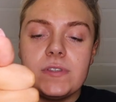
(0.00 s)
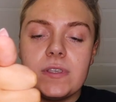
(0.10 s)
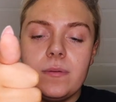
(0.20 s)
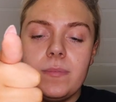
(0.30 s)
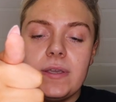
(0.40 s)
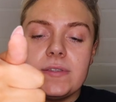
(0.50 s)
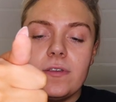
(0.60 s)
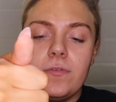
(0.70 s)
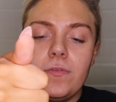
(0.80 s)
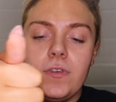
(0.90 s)
just gonna
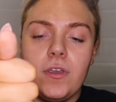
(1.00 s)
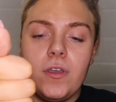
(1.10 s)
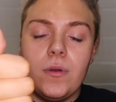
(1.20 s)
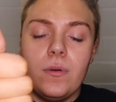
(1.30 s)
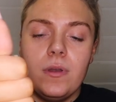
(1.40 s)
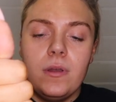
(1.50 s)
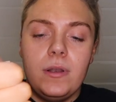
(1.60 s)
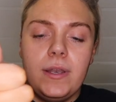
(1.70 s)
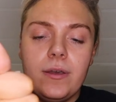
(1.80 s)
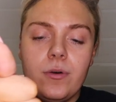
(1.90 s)
mix a few
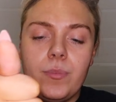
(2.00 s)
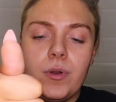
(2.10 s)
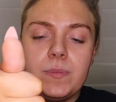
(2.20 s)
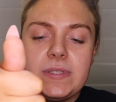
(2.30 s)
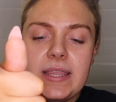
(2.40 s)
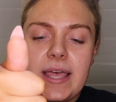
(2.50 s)
little blobs of